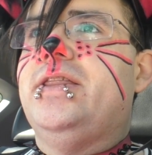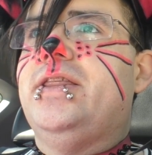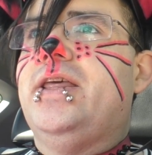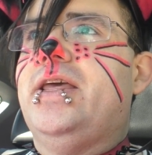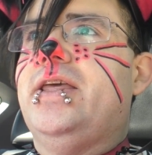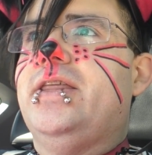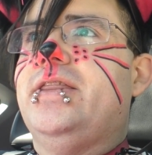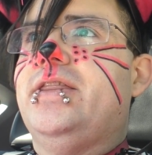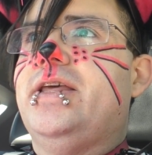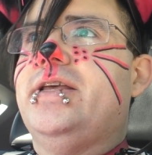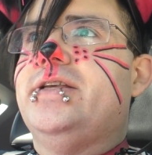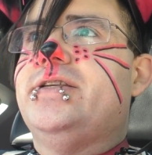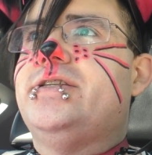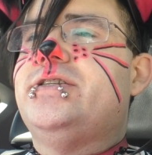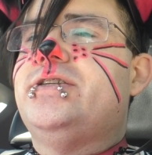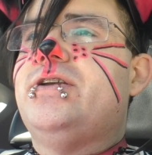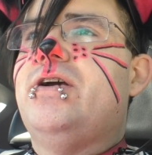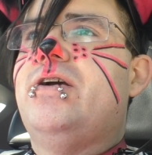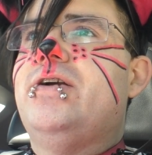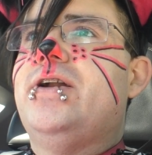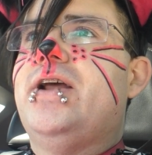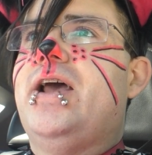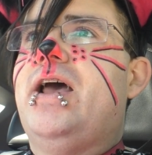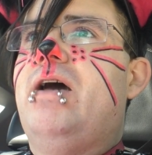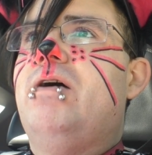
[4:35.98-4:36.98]
they, they
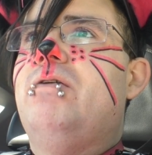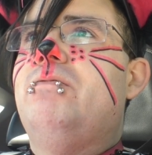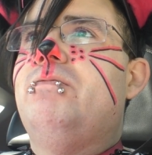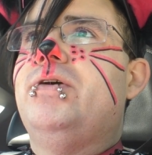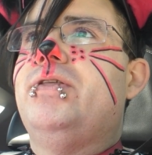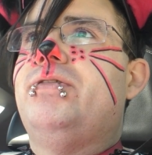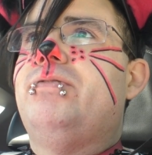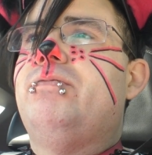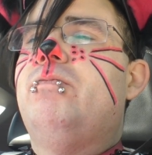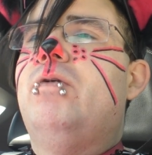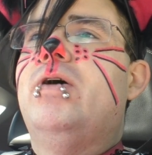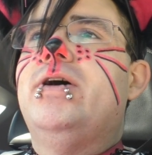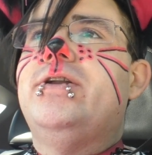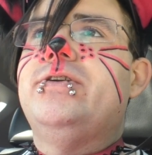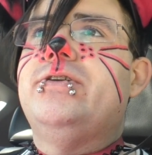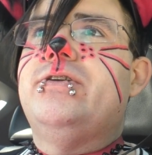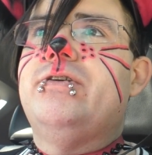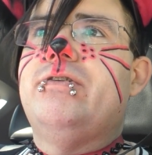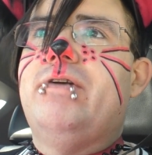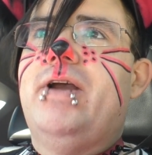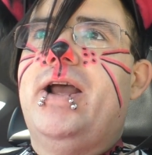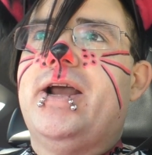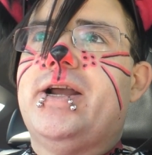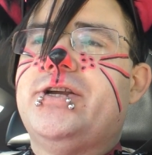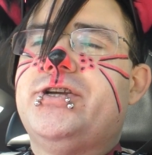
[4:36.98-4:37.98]
start out with one
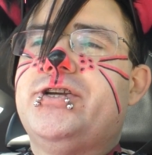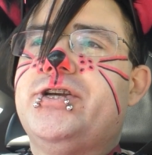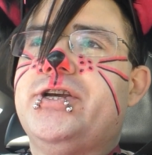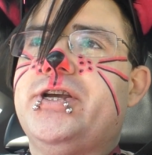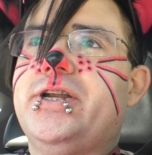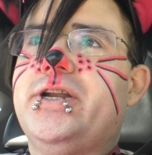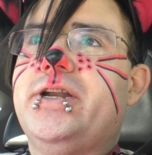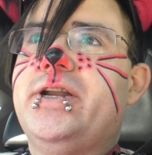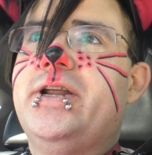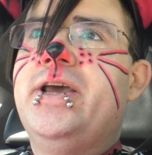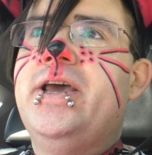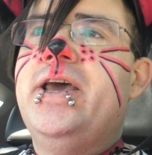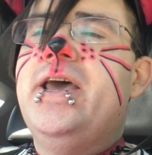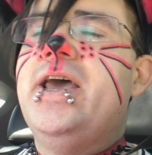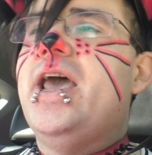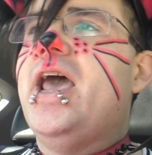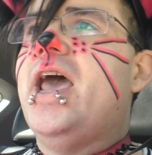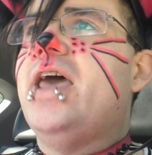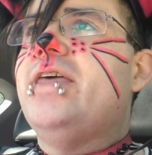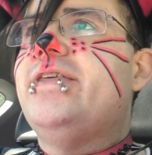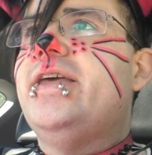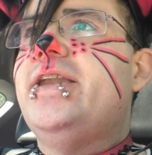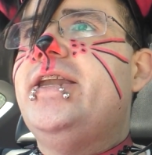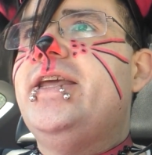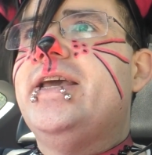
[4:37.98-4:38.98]
direction
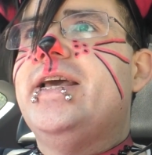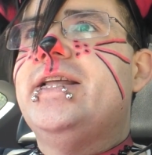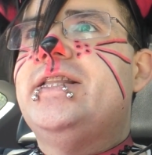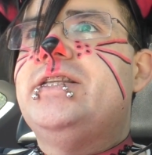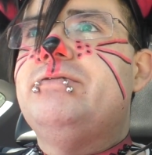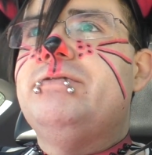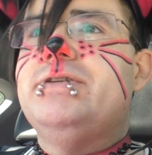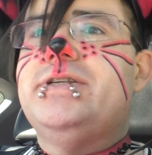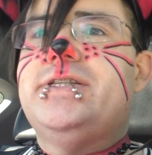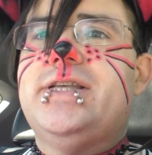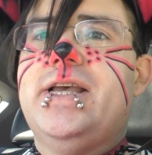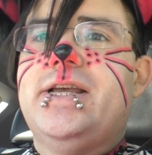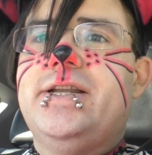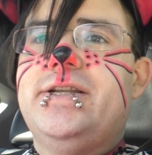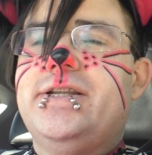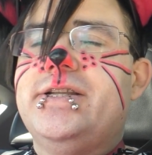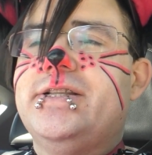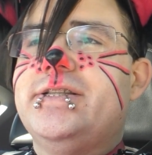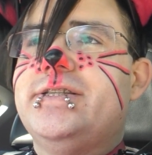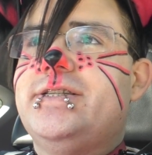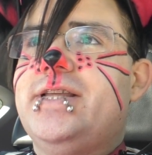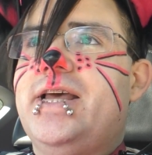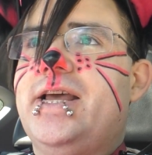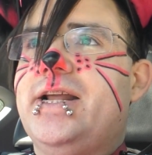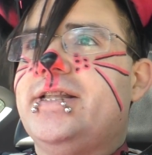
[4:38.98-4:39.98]
and then you get to a
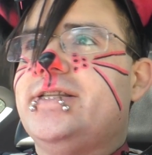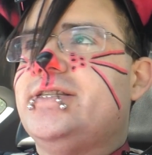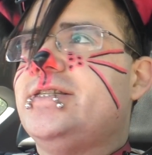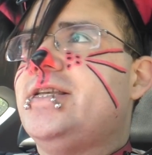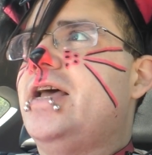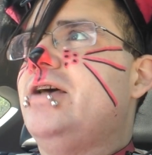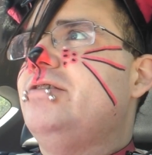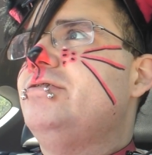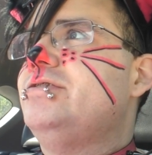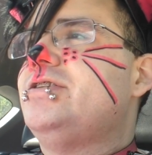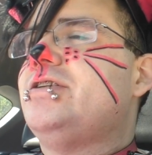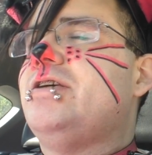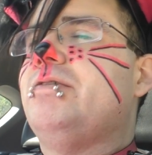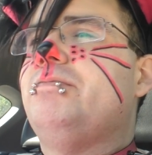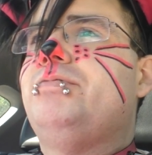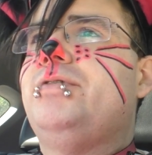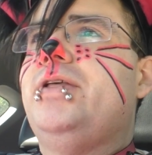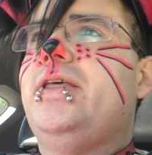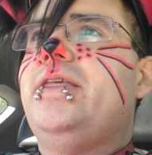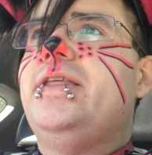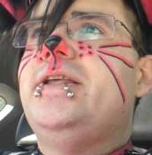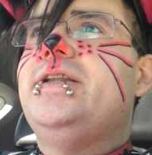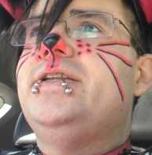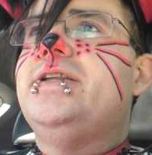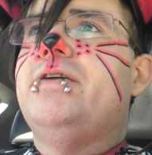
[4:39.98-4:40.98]
sentence that sounds
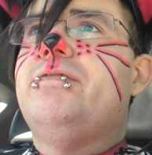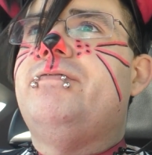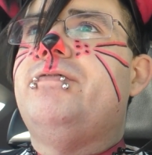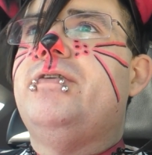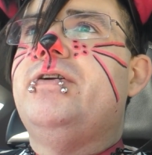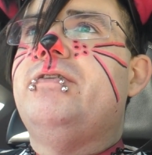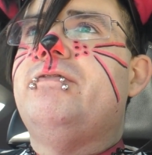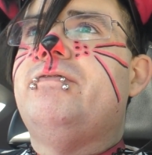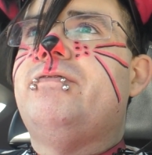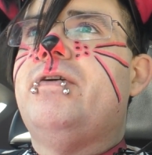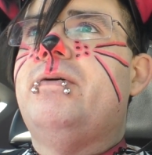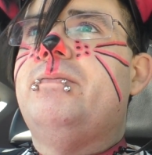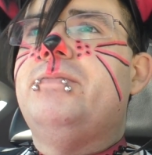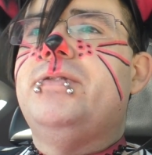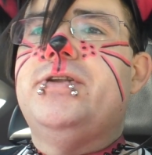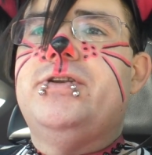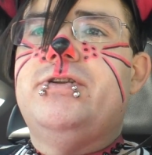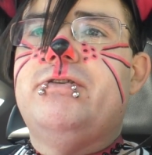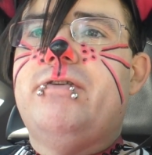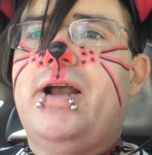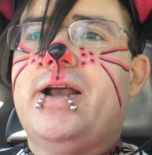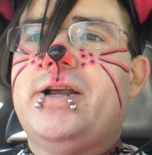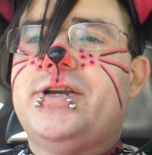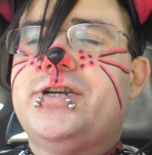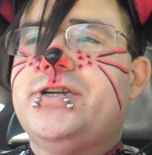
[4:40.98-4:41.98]
completely different from the
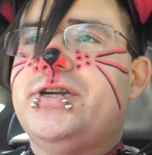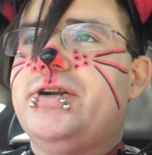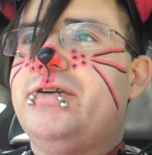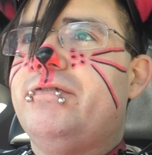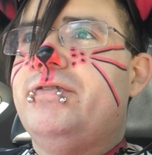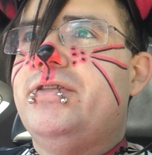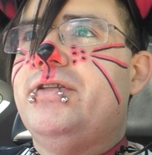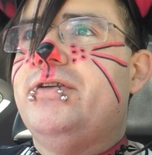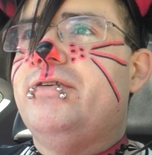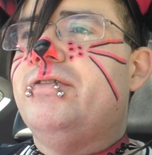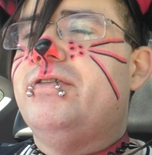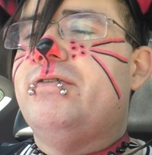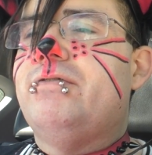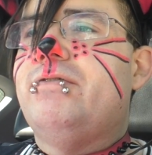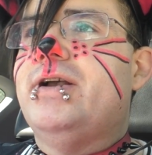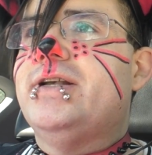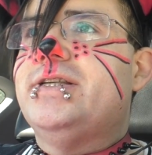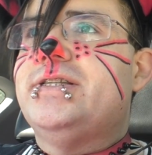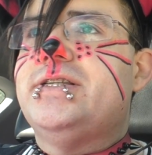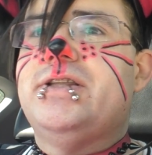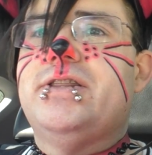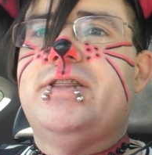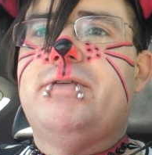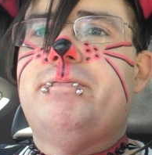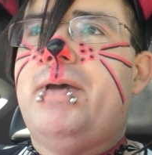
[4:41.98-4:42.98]
direction of the, the
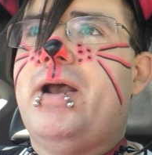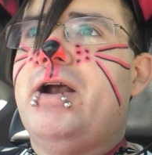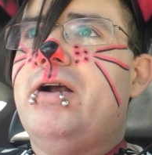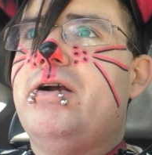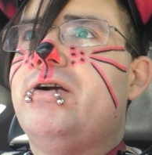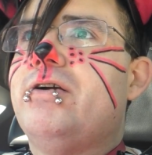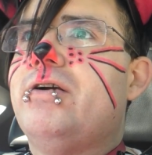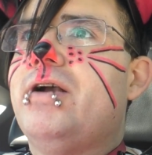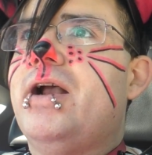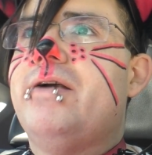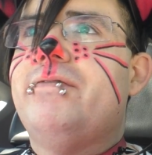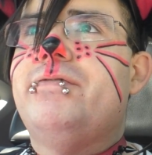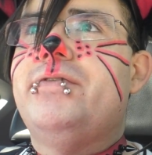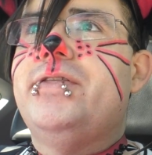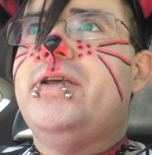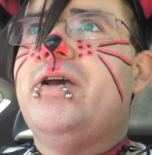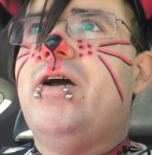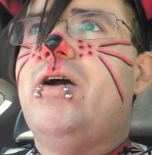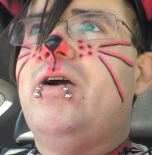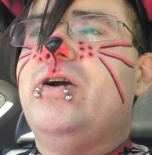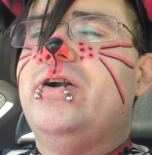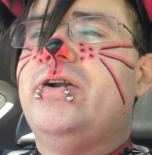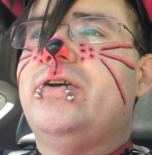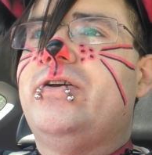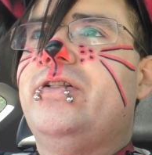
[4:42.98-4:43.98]
rest of the paragraph or the
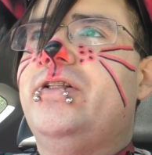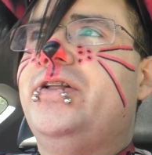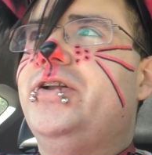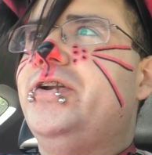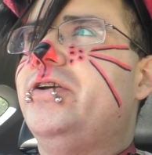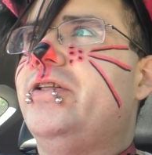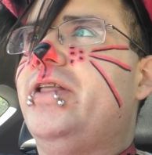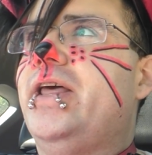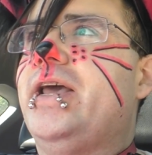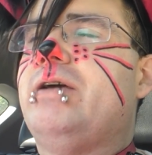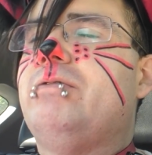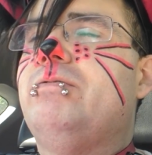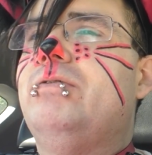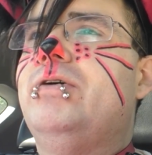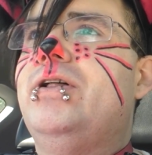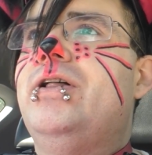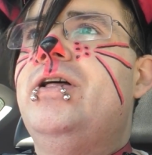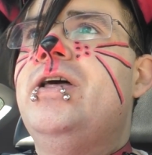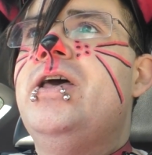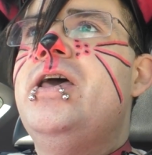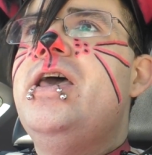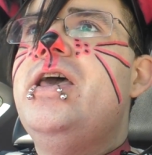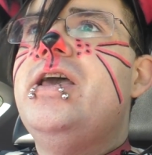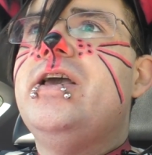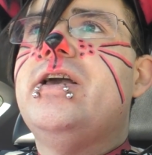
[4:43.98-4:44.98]
article and you're like, well,
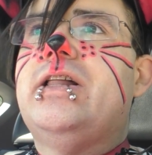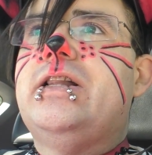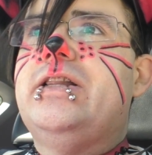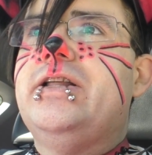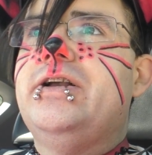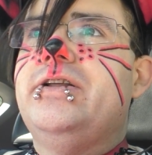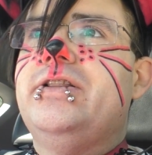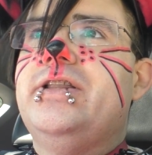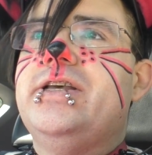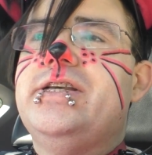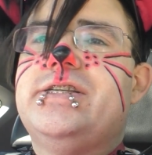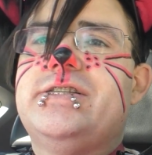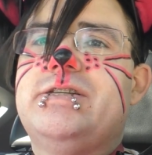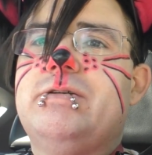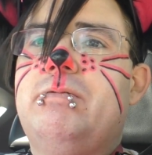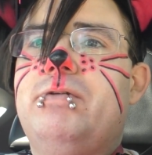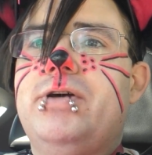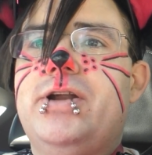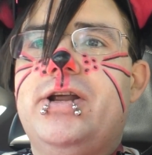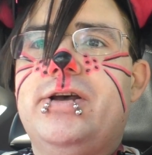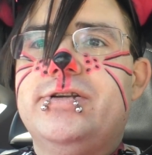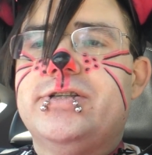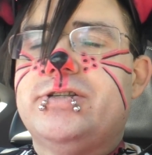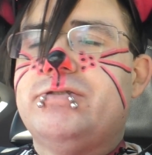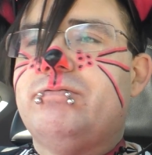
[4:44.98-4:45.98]
clearly
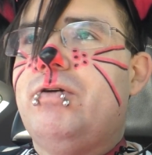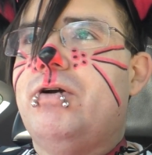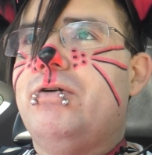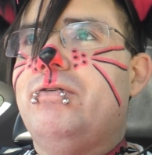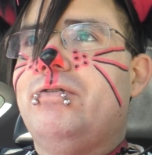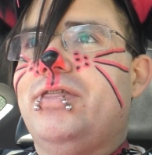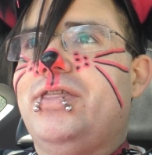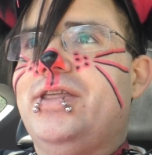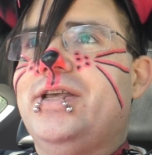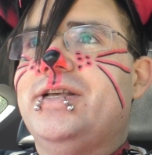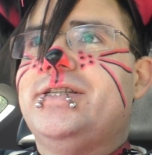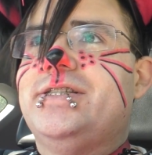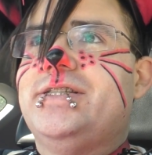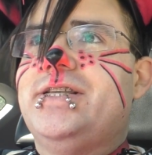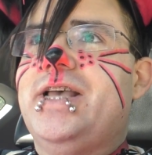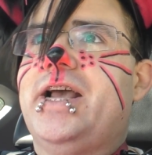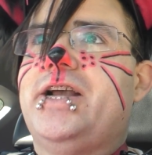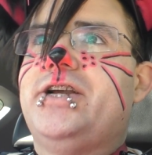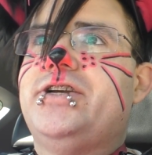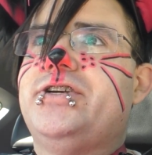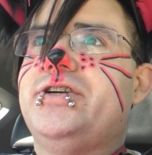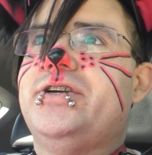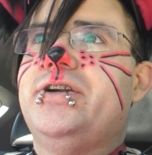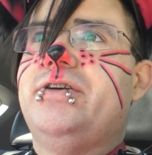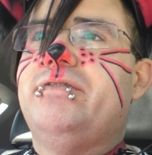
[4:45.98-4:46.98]
someone else wrote this
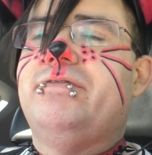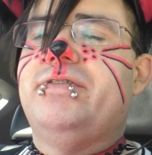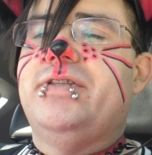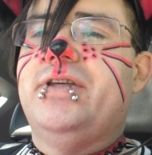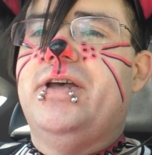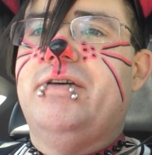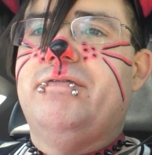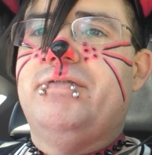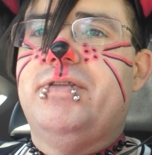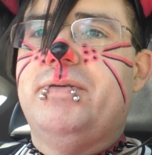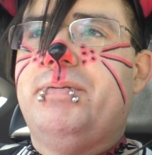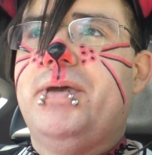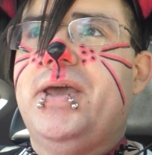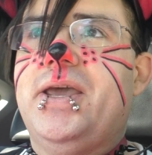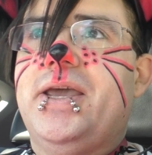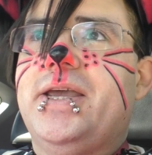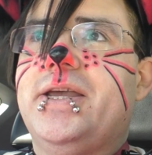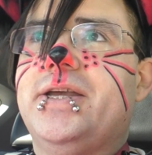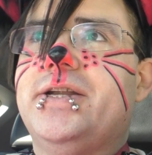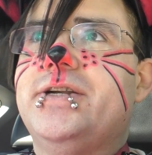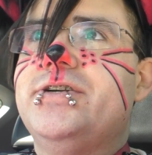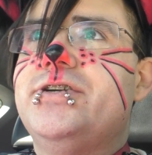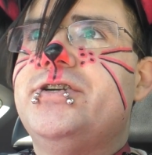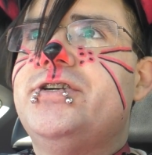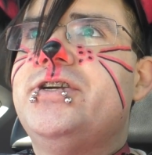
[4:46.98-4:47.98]
section of the of the
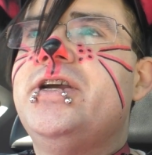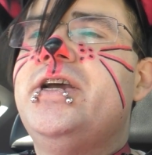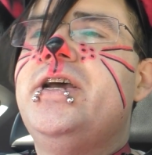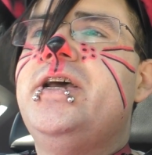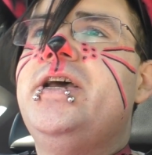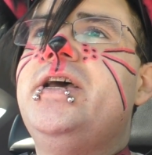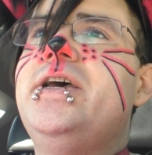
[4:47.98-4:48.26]
page.